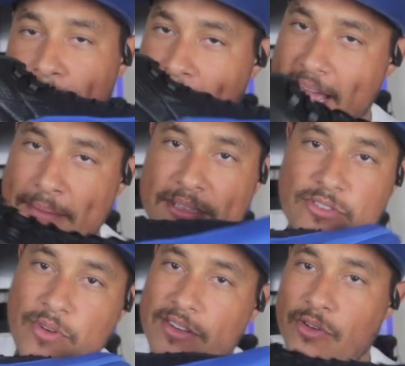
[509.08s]
it.
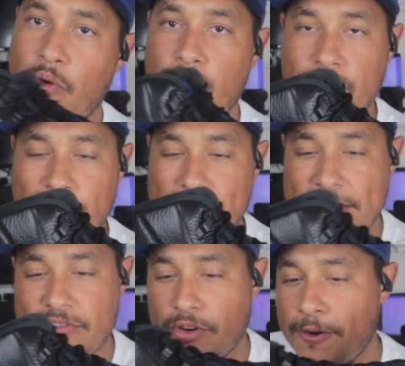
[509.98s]
Miami's around the corner of
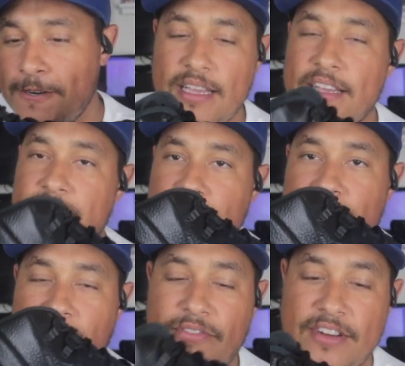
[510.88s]
me, so it's
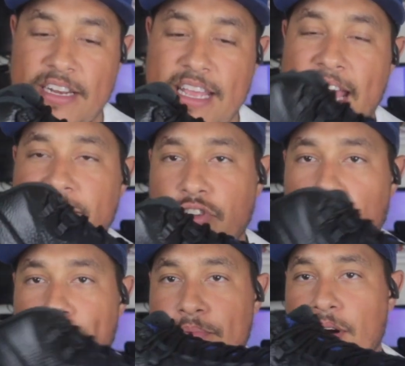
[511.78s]
definitely a
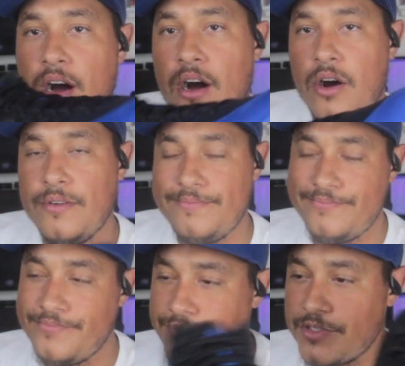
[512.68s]
dope,
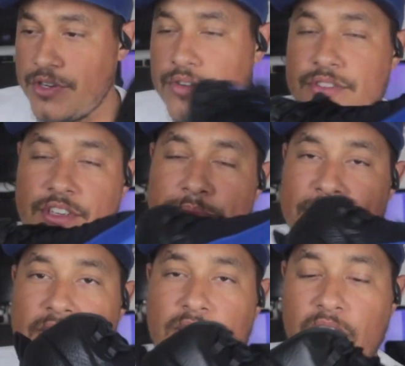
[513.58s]
you know, it's gonna
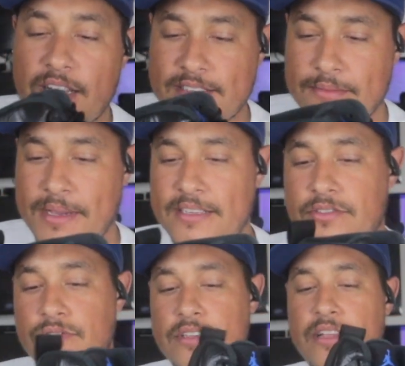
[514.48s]
be good content, man,
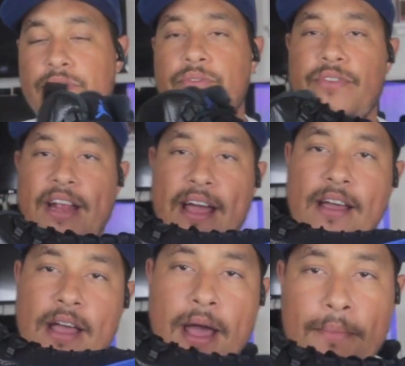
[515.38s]
so stay tuned for
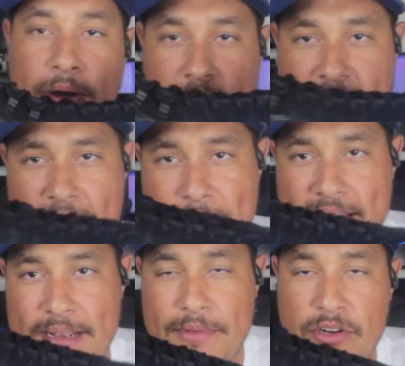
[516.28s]
that. But yeah,
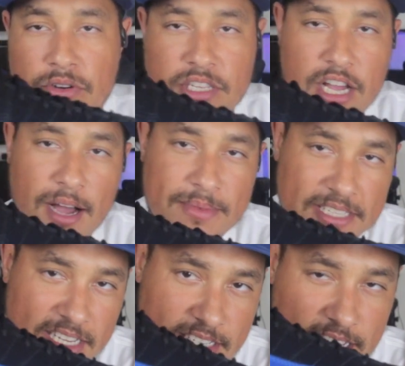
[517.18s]
man, let me know in the comment
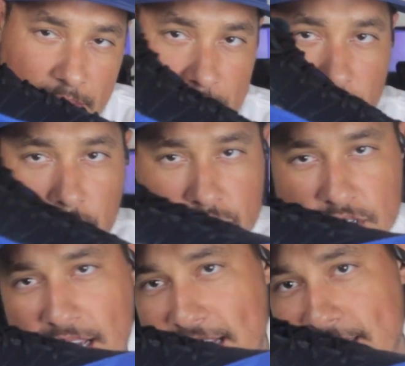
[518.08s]
section down below what
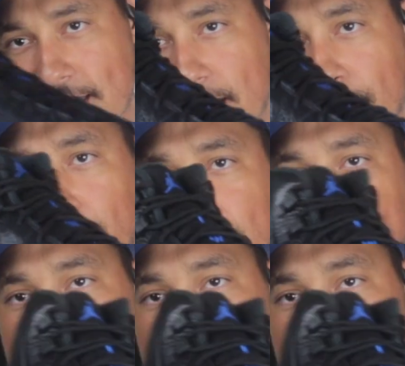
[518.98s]
you guys think about